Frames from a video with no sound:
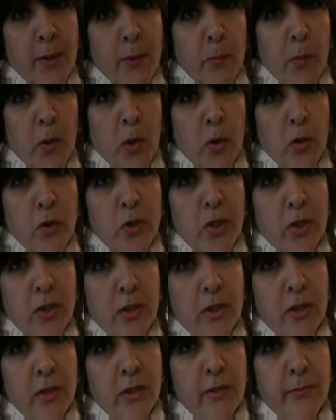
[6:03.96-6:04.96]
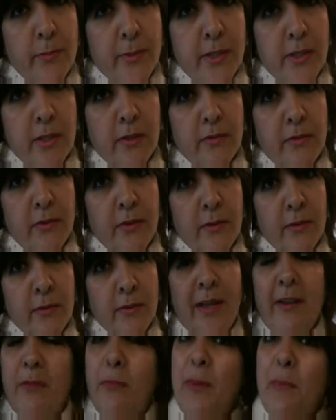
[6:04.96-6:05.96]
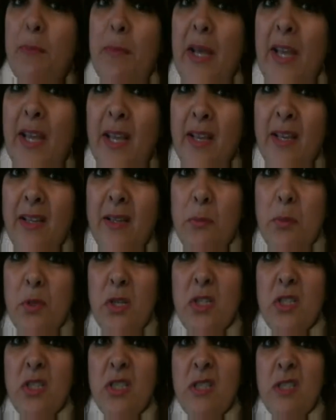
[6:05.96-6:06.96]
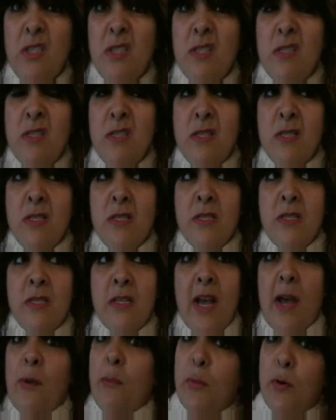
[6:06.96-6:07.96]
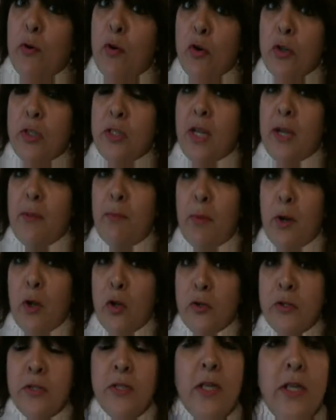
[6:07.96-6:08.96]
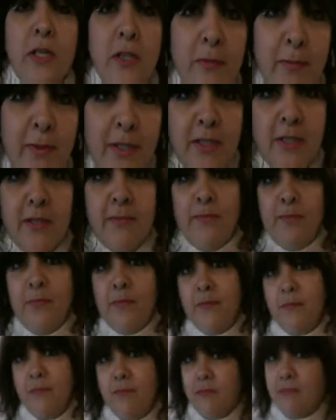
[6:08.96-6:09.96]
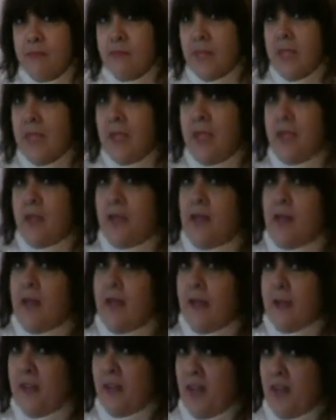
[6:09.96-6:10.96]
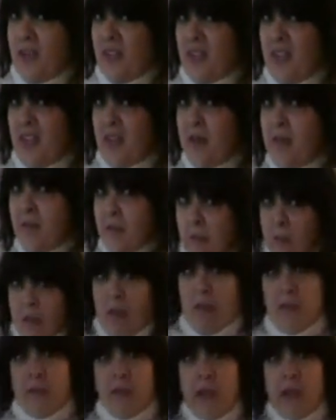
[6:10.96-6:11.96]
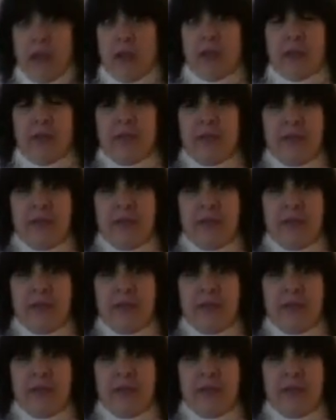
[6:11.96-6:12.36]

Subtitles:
pot. Give myself. I have been pink in the past. And peroxide blonde. Can you imagine? Thinner then. Well, younger.